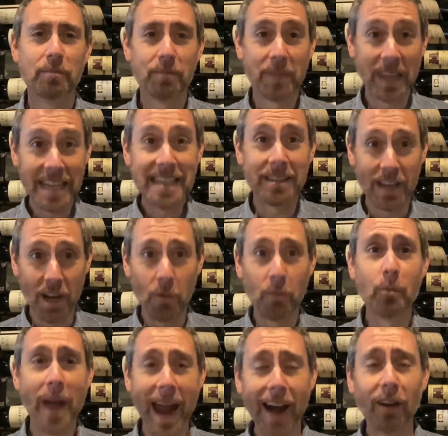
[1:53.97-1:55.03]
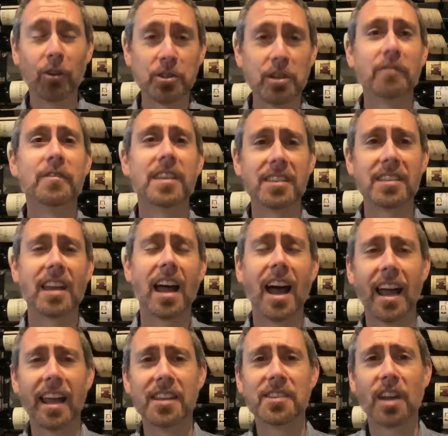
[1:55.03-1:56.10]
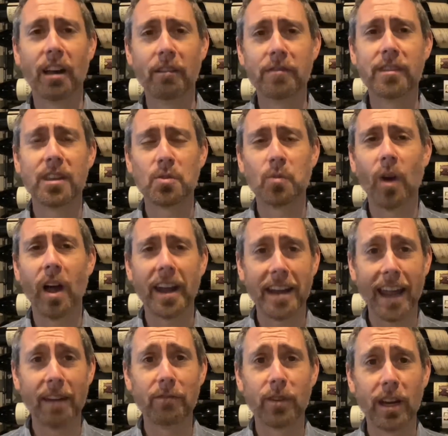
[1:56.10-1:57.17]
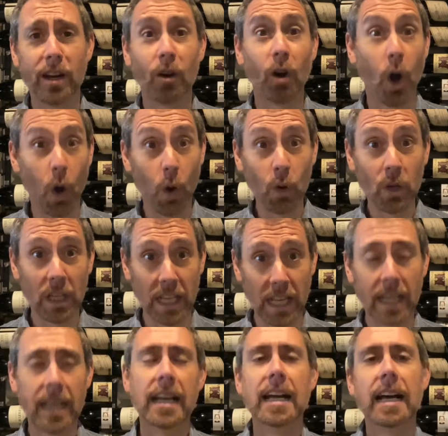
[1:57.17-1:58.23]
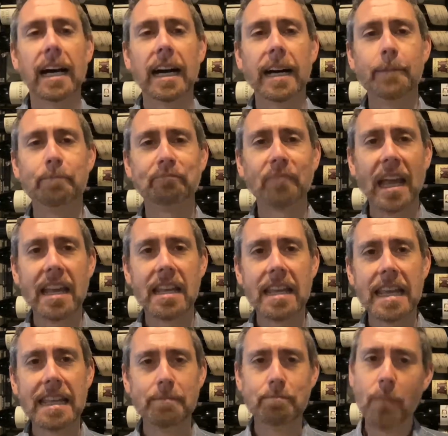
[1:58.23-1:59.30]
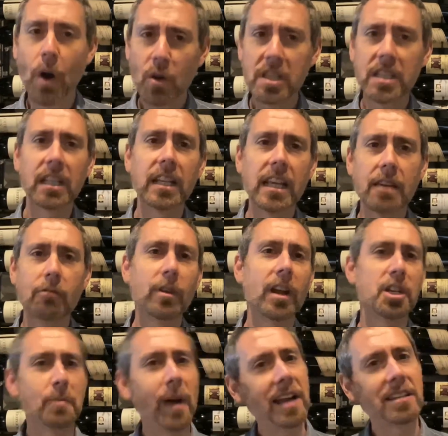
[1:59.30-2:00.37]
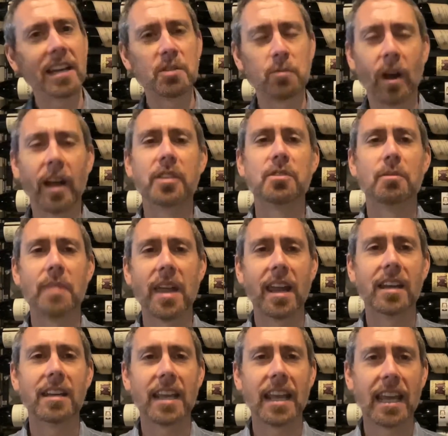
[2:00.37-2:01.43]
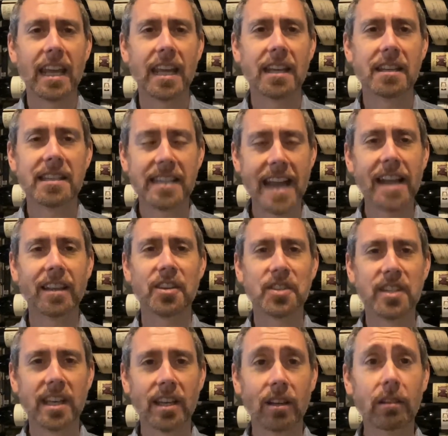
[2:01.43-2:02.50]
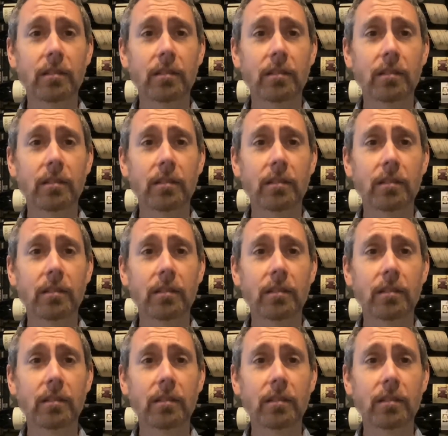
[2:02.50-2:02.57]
barrels of this size of this wine every year only. Mostly Rías Baixas wines are made in stainless steel,